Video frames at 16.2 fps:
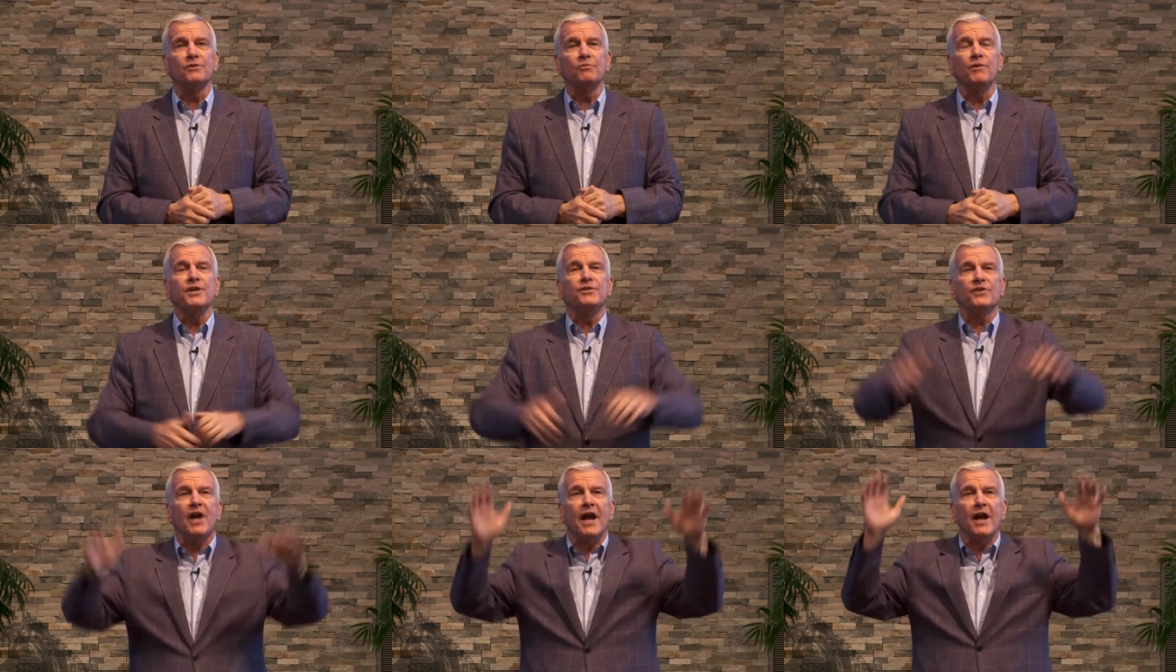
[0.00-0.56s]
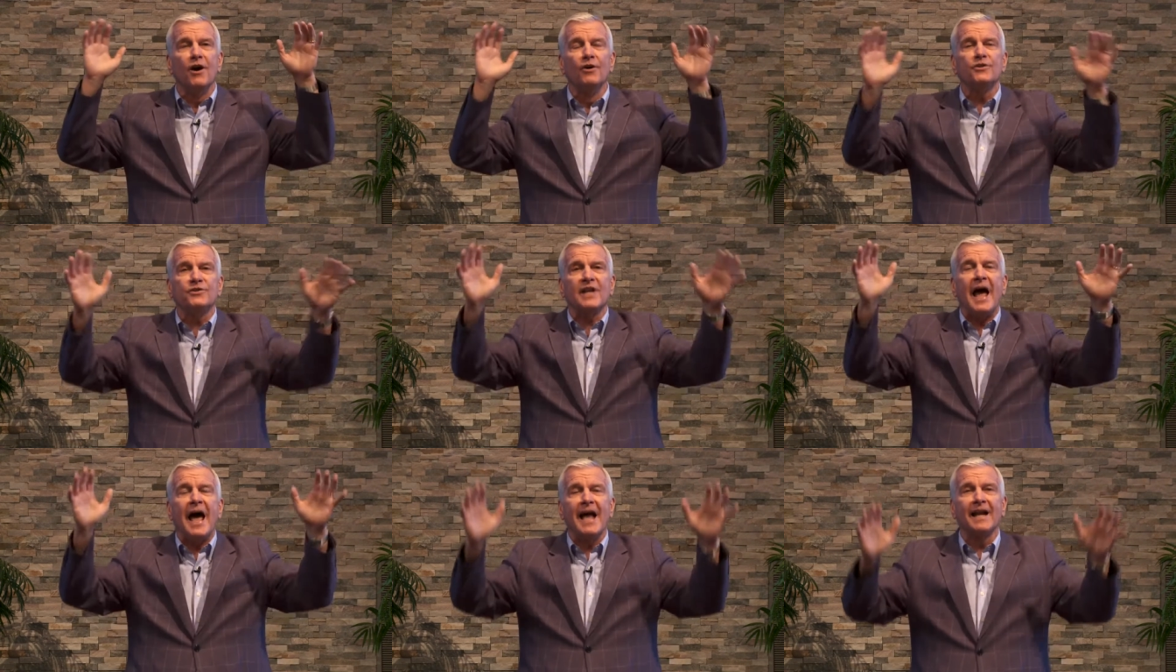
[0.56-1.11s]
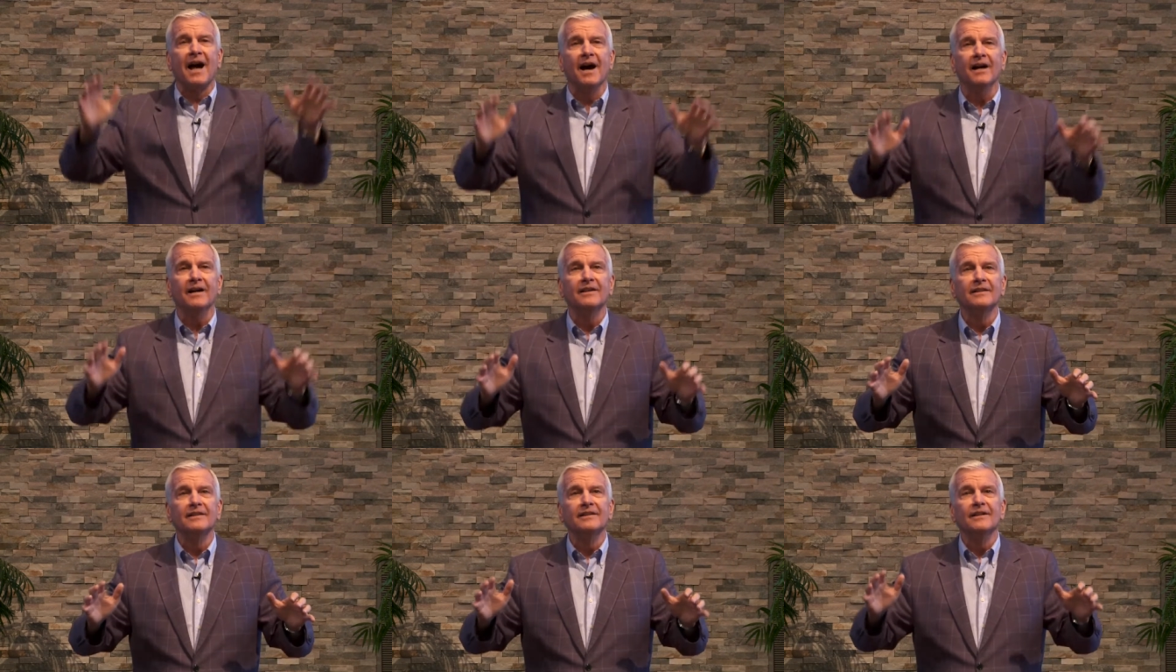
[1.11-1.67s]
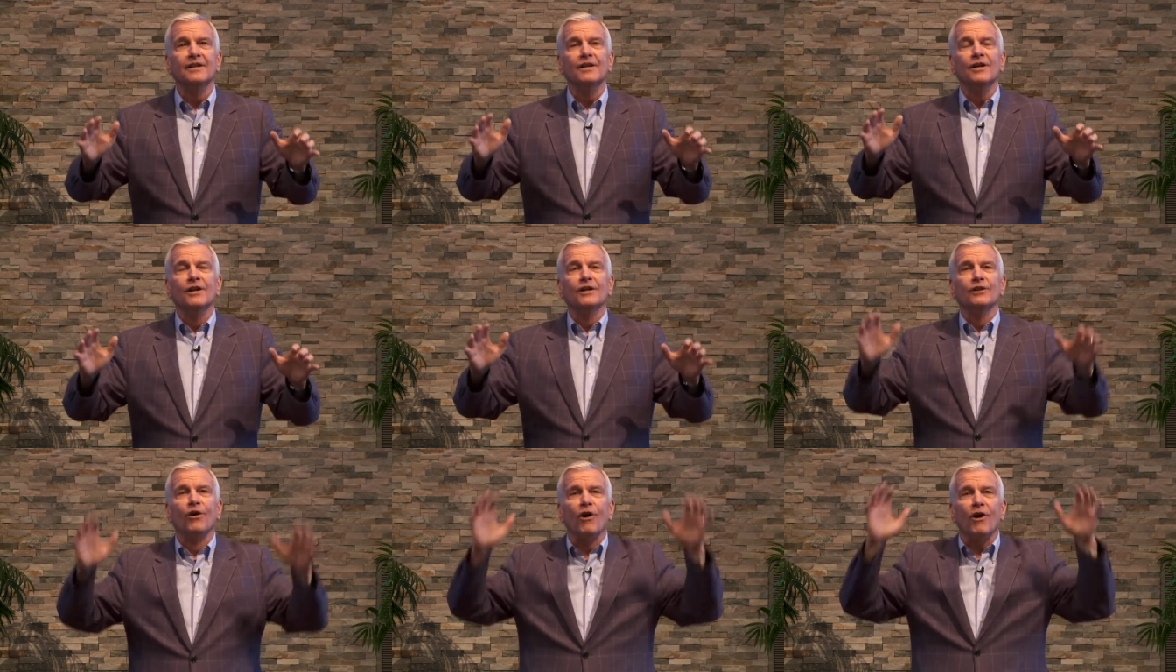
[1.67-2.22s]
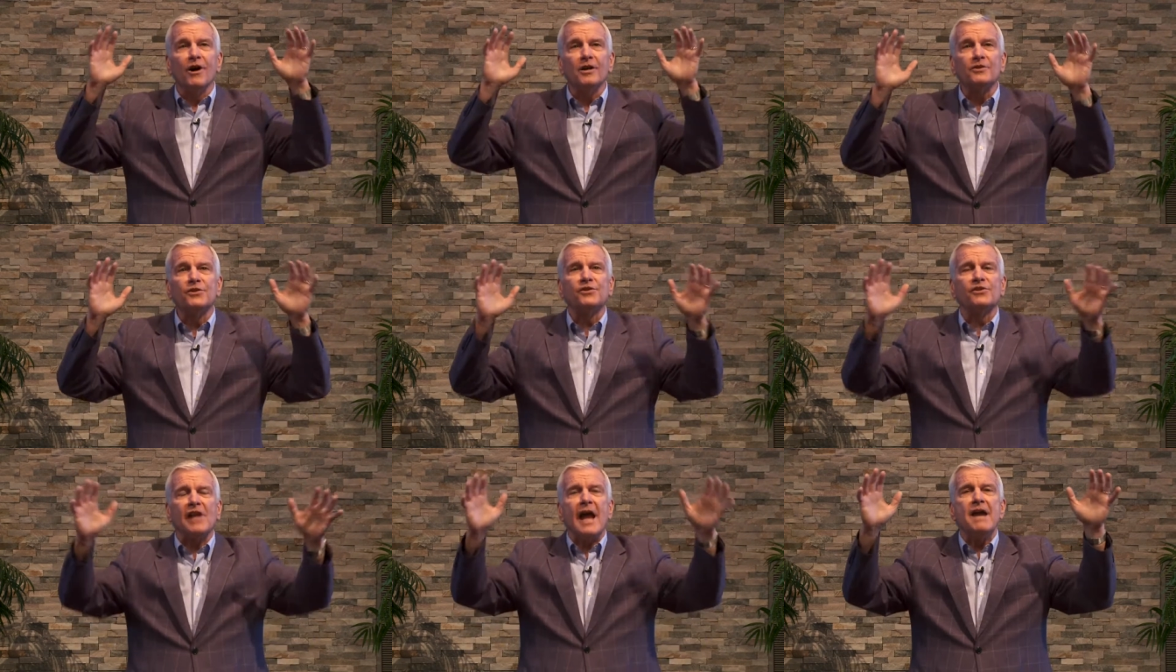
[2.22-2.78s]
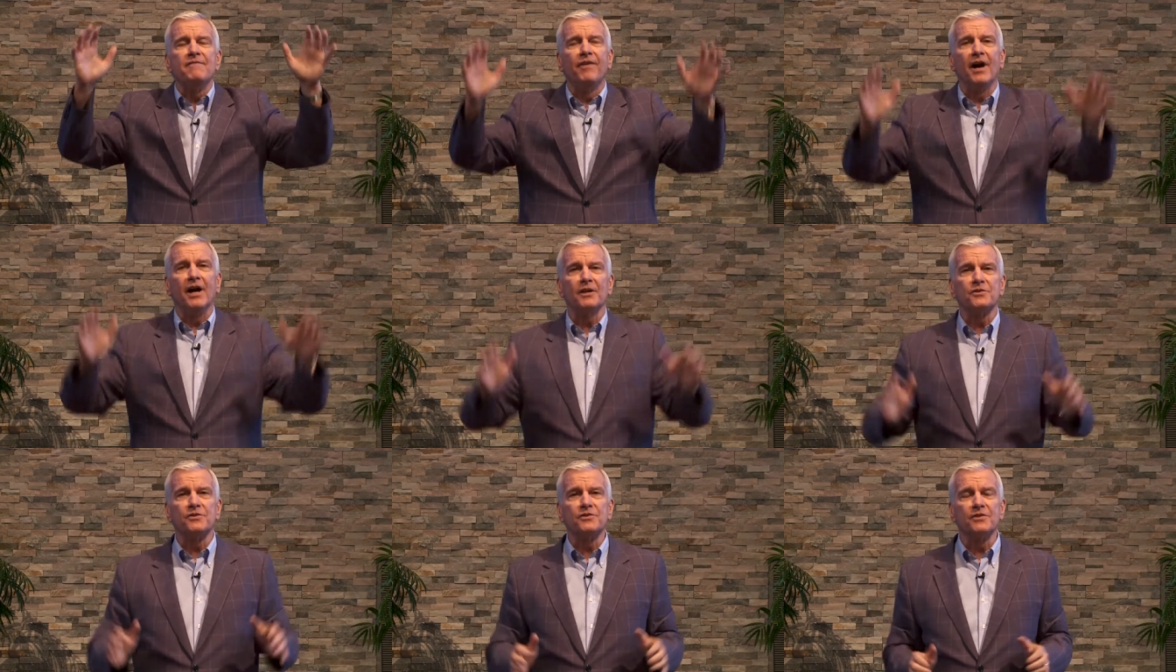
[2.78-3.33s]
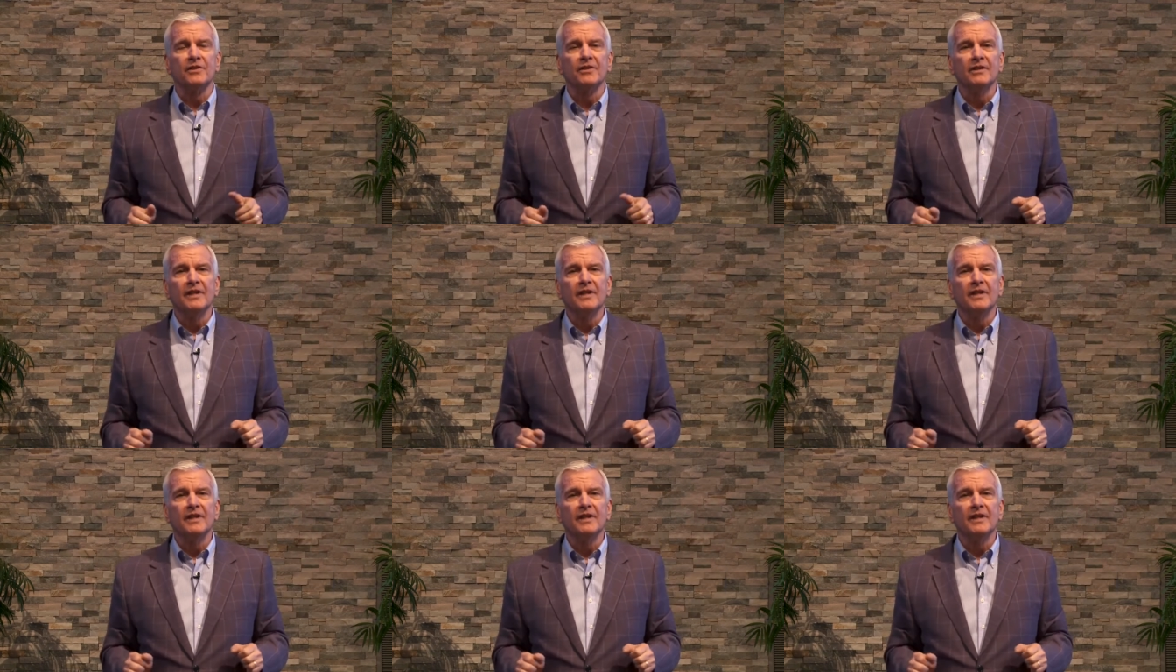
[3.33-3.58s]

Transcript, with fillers: We say, Hosanna, Lord, save us.